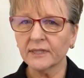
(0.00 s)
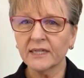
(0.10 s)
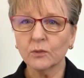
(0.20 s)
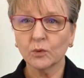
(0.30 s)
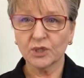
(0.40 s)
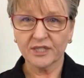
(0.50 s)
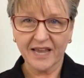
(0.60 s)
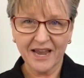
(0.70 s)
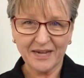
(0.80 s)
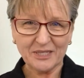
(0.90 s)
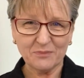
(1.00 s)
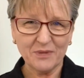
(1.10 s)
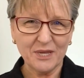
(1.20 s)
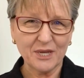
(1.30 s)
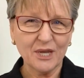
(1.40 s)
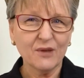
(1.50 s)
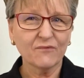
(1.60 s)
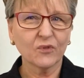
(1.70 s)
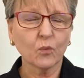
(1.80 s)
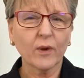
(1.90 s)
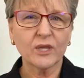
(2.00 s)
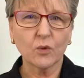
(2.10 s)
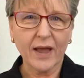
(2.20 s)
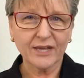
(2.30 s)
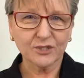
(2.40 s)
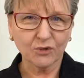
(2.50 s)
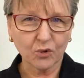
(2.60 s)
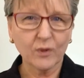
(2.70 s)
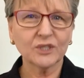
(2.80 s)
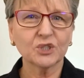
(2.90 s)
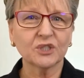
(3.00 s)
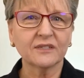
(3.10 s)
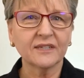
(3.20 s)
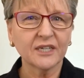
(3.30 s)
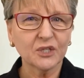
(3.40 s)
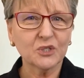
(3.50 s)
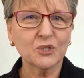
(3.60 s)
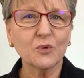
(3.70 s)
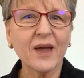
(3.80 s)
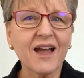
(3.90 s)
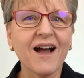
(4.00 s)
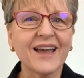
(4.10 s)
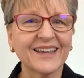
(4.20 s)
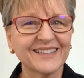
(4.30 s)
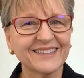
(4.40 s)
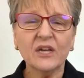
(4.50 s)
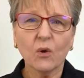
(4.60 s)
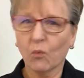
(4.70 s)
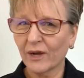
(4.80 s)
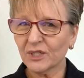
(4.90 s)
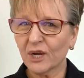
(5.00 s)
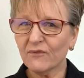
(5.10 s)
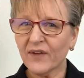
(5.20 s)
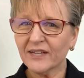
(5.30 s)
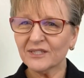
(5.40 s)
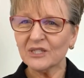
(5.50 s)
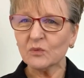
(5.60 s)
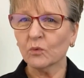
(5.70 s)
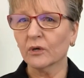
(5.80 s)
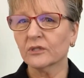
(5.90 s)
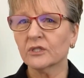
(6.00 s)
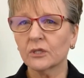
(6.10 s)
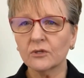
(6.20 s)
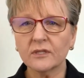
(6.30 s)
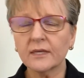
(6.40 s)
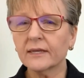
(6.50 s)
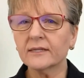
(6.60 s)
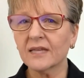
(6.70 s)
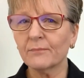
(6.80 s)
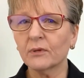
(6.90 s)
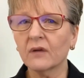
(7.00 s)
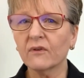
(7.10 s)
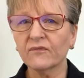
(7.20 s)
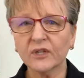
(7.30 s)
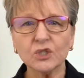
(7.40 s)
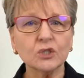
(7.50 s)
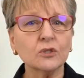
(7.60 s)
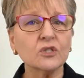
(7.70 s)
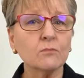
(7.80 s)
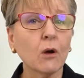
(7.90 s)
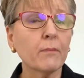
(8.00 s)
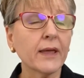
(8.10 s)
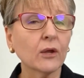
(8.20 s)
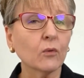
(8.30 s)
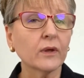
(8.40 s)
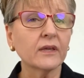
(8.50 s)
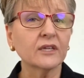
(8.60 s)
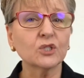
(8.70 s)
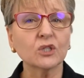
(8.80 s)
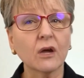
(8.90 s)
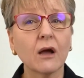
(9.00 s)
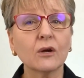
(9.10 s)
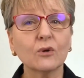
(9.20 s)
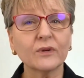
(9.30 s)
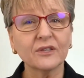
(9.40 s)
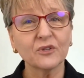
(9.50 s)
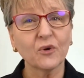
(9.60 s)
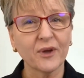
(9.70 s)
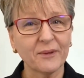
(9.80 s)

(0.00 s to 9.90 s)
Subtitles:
which is AI speak for the way you ask your question to AI. Watch how fast this works using the example of a fictional small bakery in Chicago, Illinois.